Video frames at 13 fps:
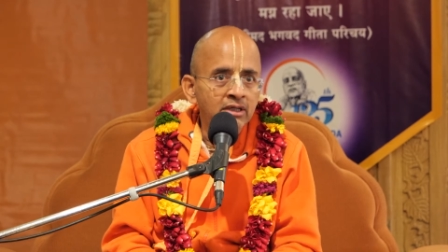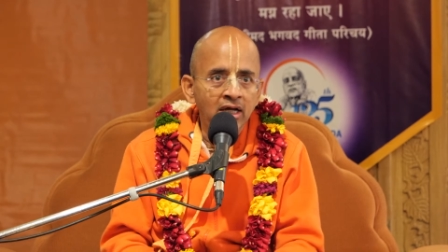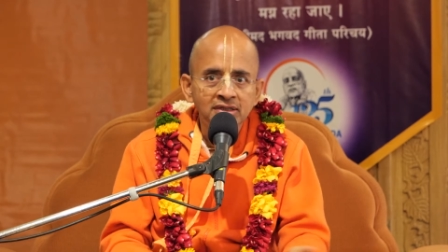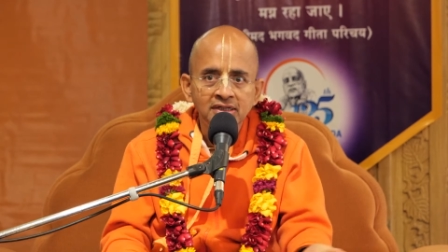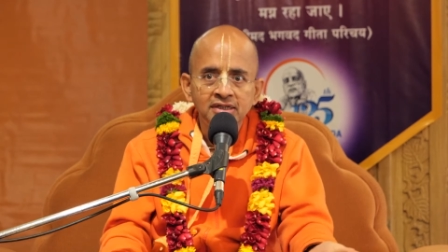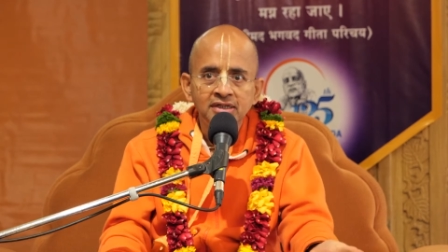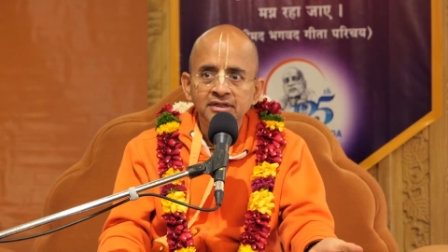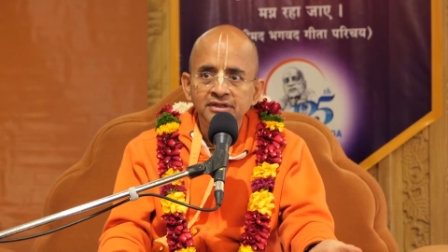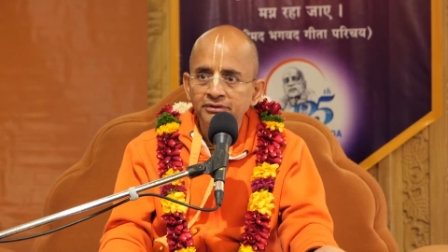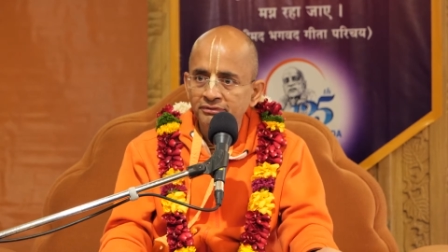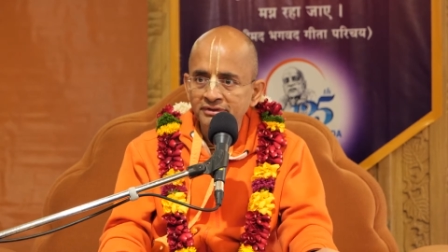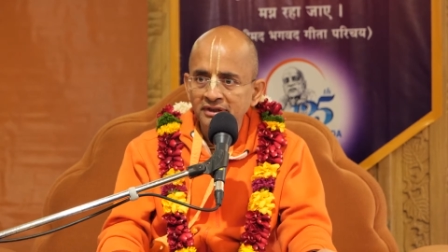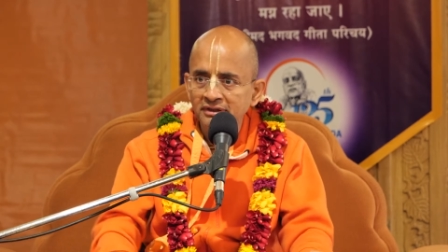And
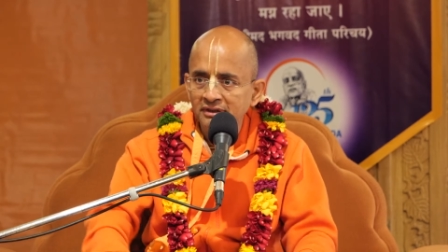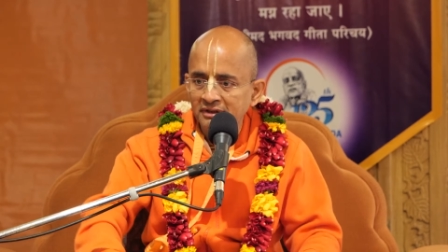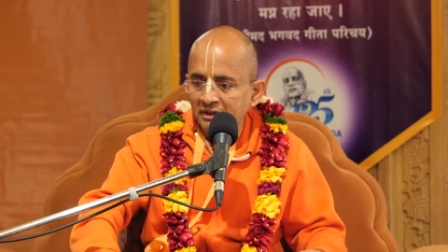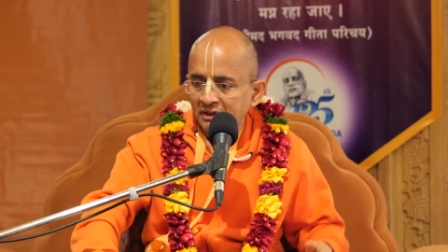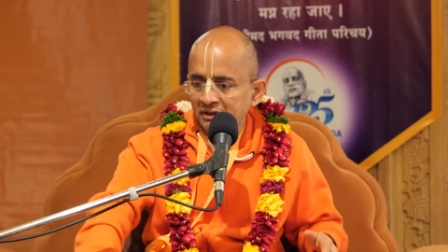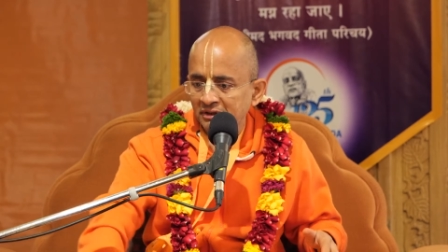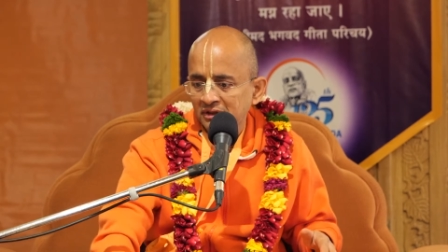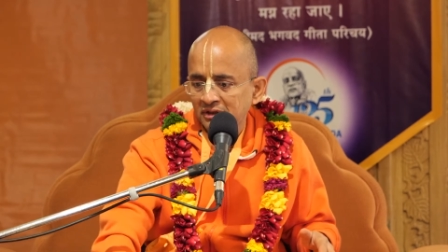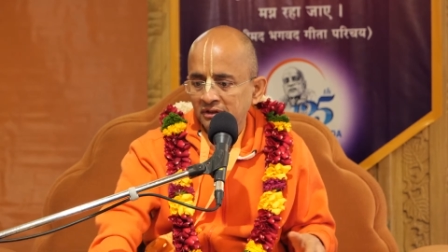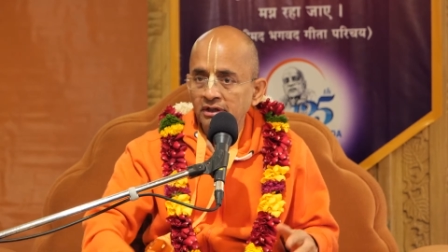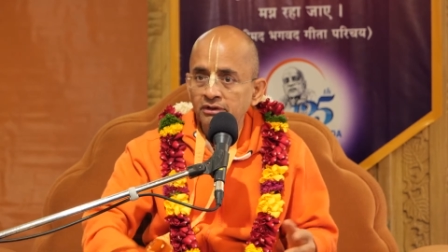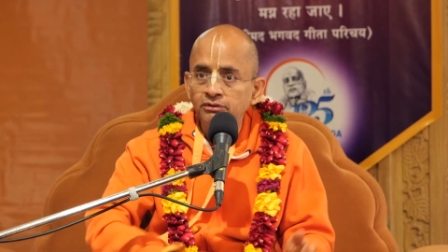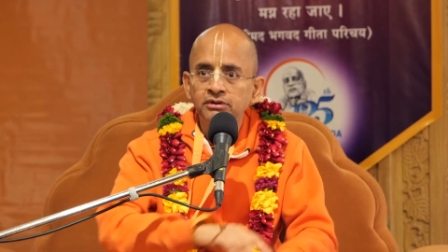you've seen,
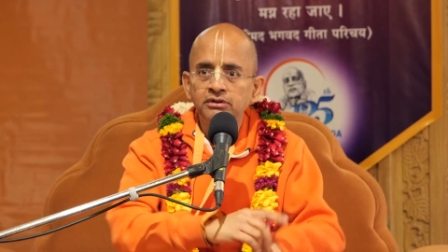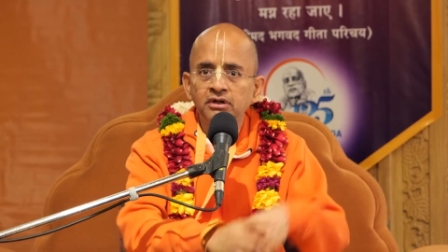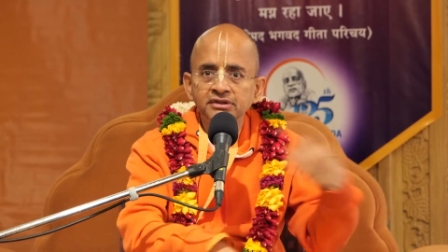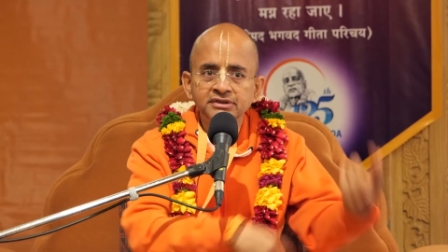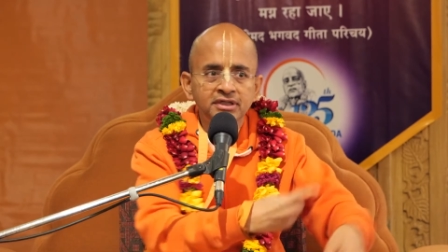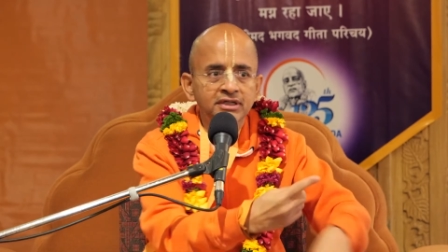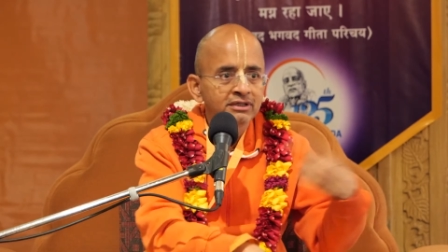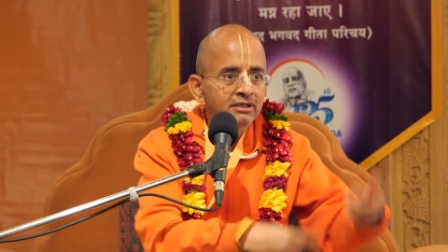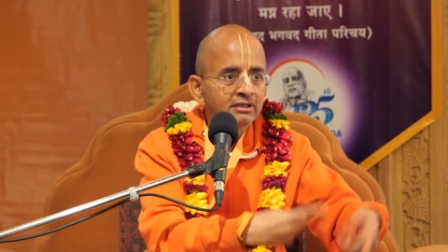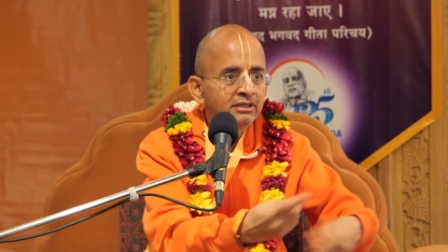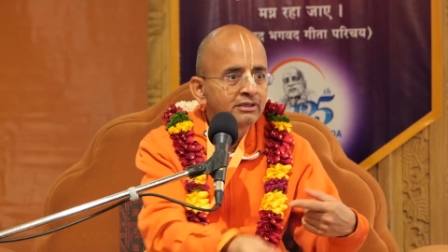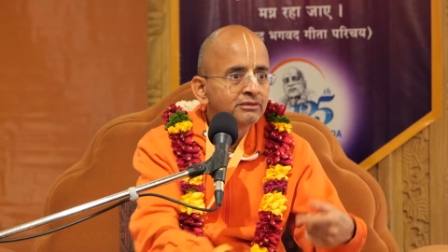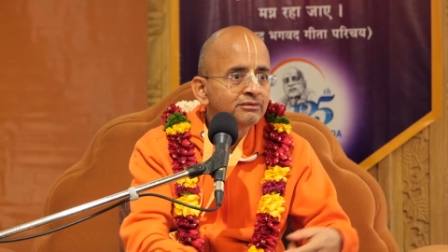they do tossing and
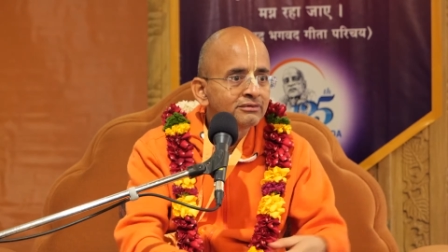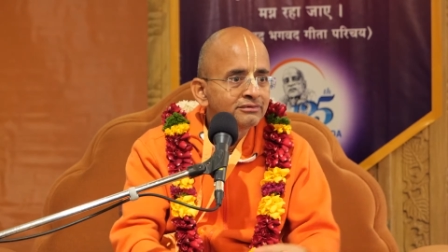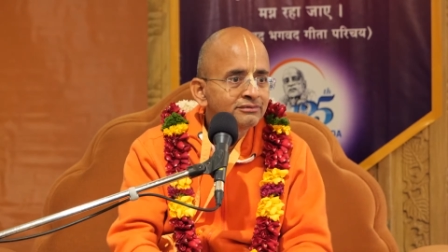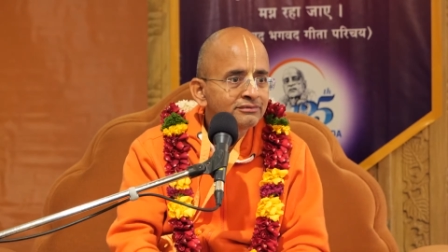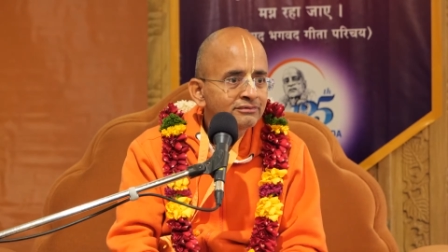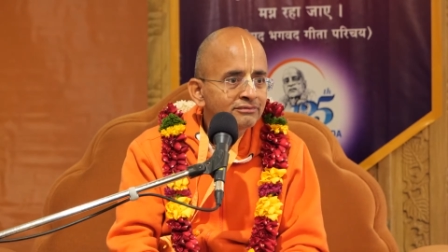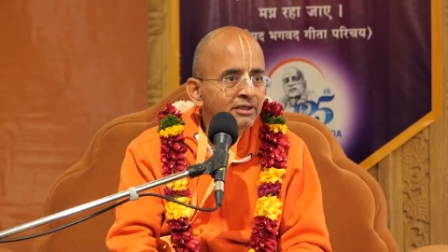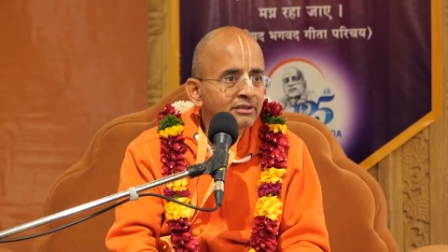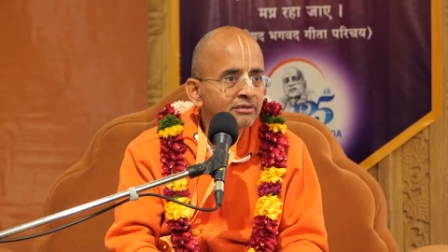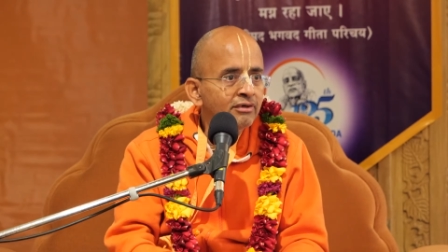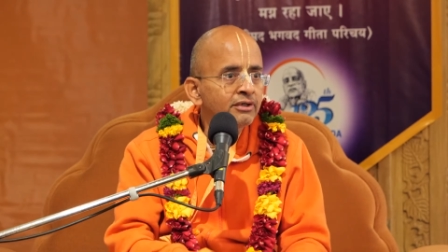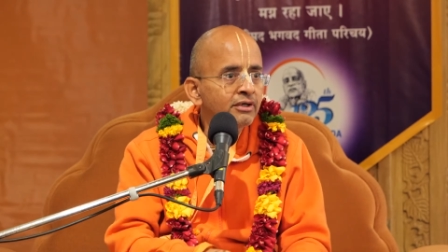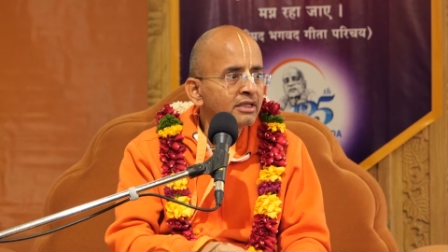all they do. What
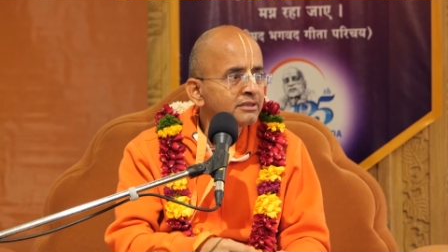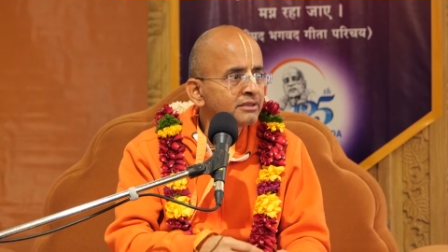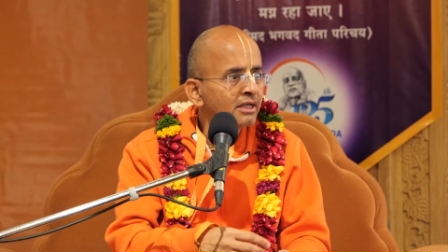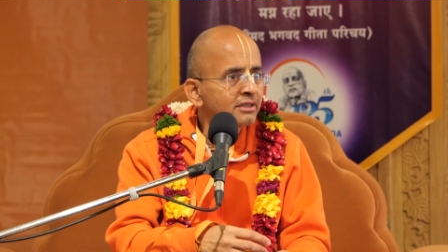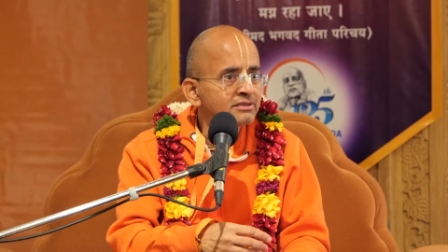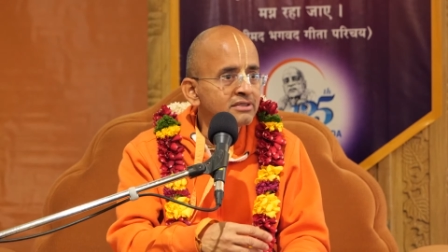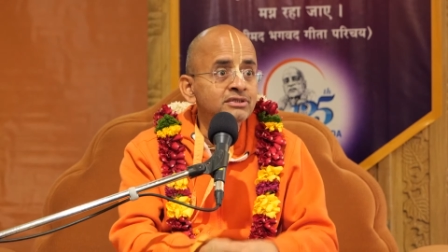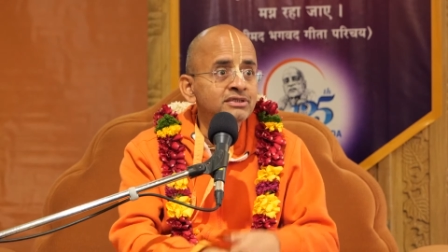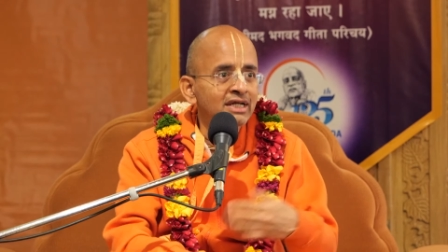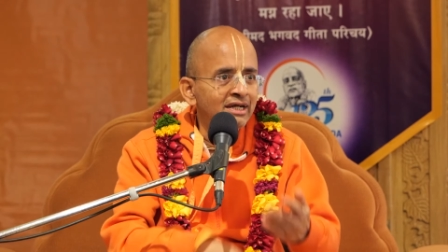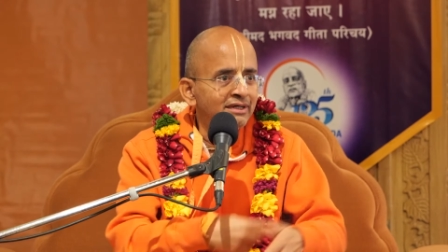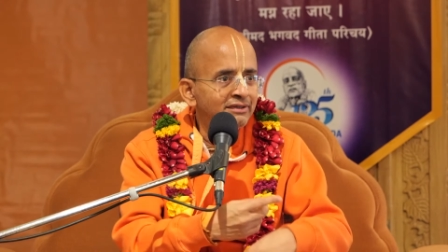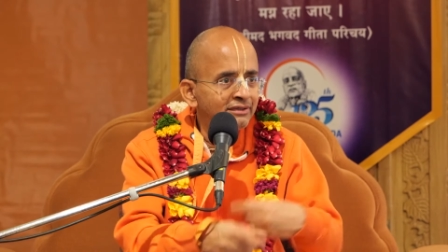do you call it?
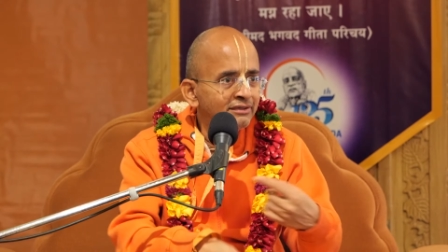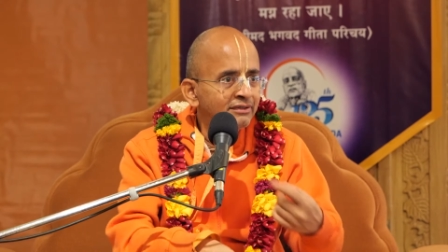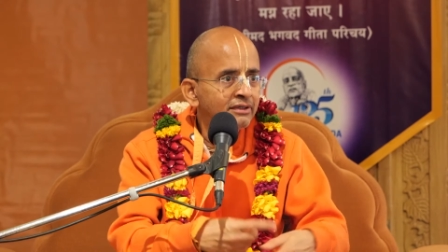Sasara?